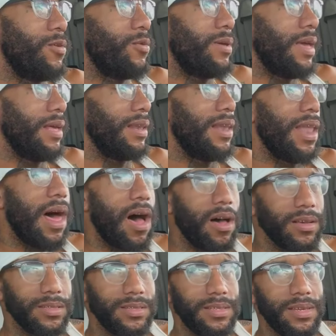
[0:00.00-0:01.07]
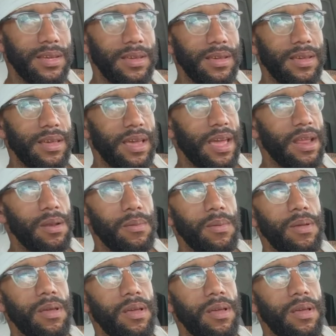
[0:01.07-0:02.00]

to get lost in